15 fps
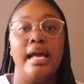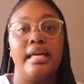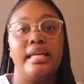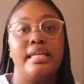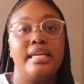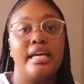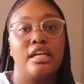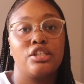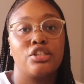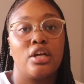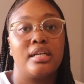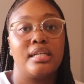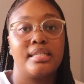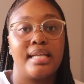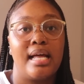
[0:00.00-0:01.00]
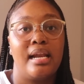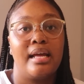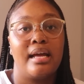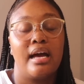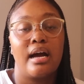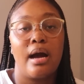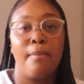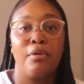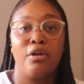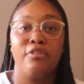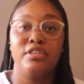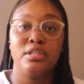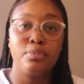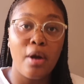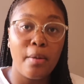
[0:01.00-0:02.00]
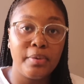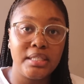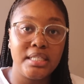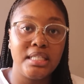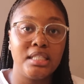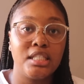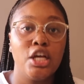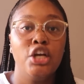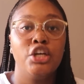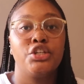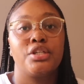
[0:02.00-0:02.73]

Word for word: he had started selling a couple of his properties